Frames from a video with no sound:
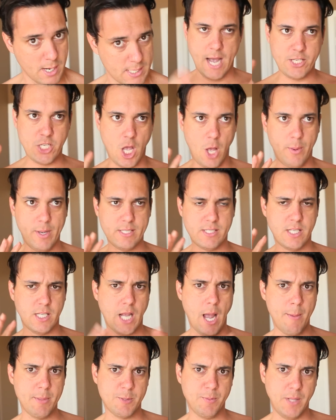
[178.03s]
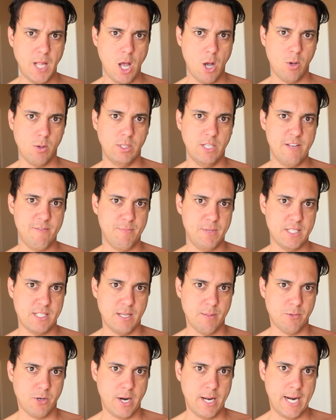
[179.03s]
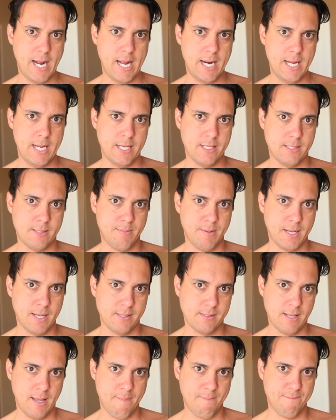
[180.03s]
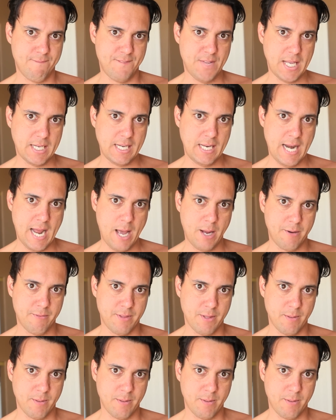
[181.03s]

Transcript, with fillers: As always, in the comments below, leave me some great ideas because I'm fucking out of